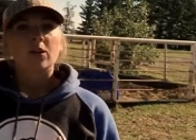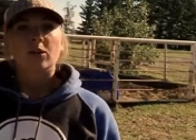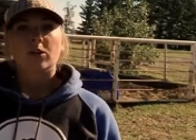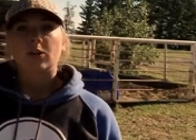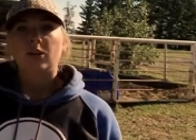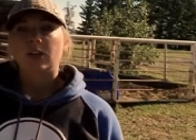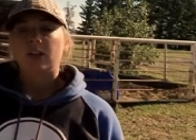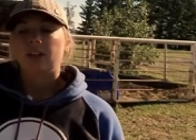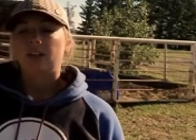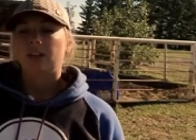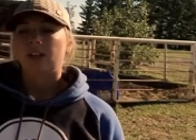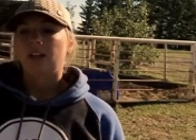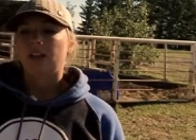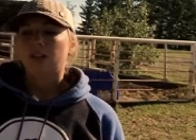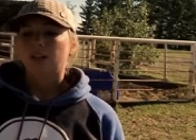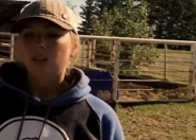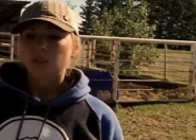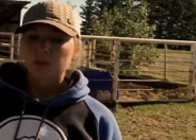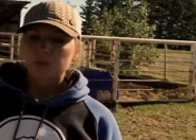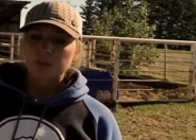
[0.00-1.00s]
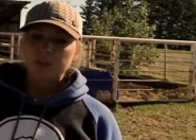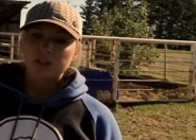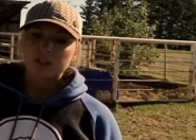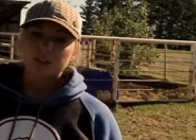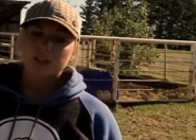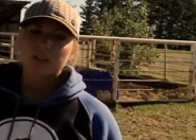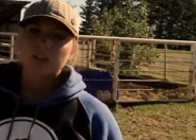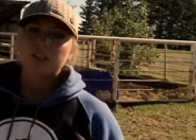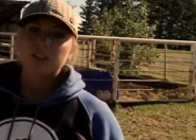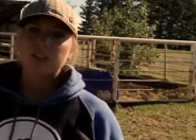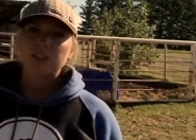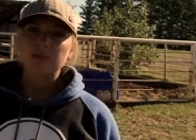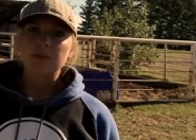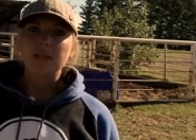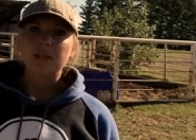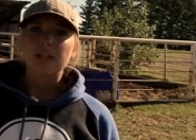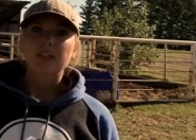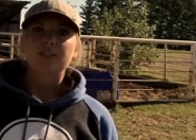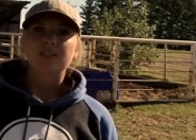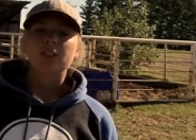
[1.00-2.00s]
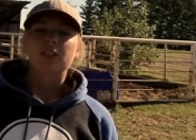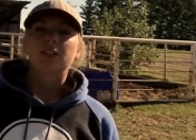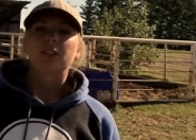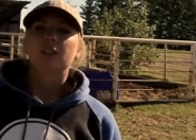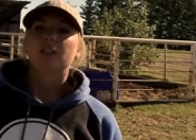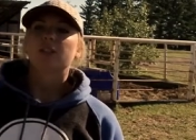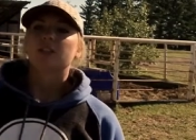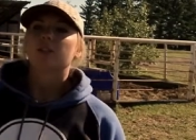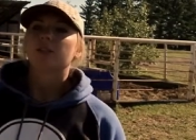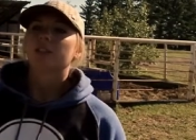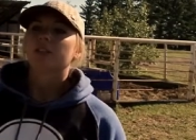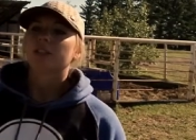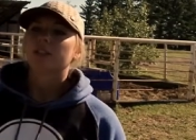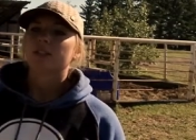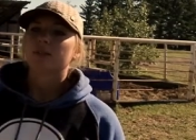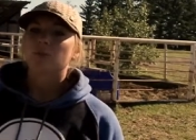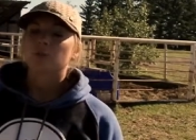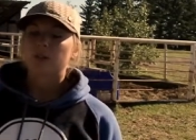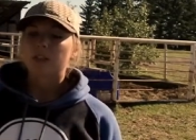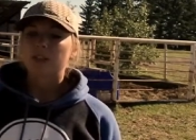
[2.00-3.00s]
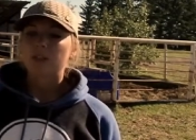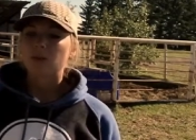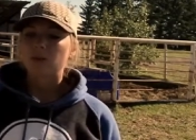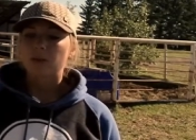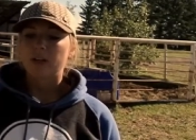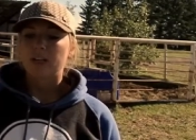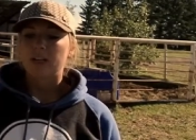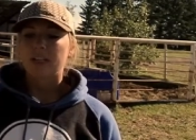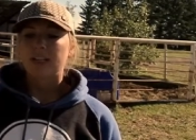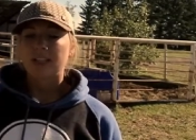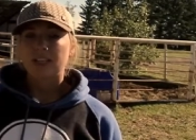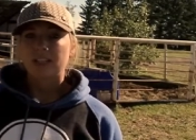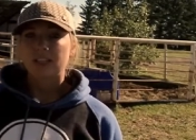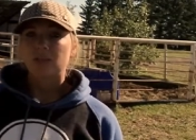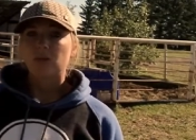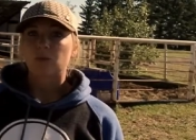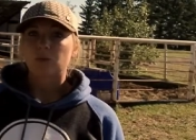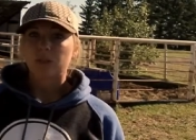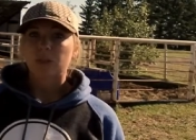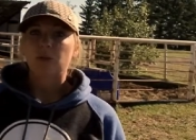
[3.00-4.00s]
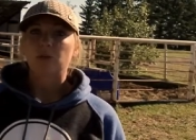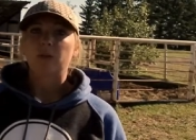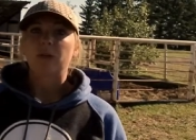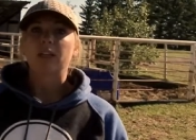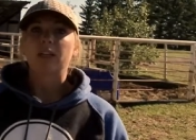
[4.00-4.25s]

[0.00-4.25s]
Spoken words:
or a lope circle or some kind of circle, or work where he has to work.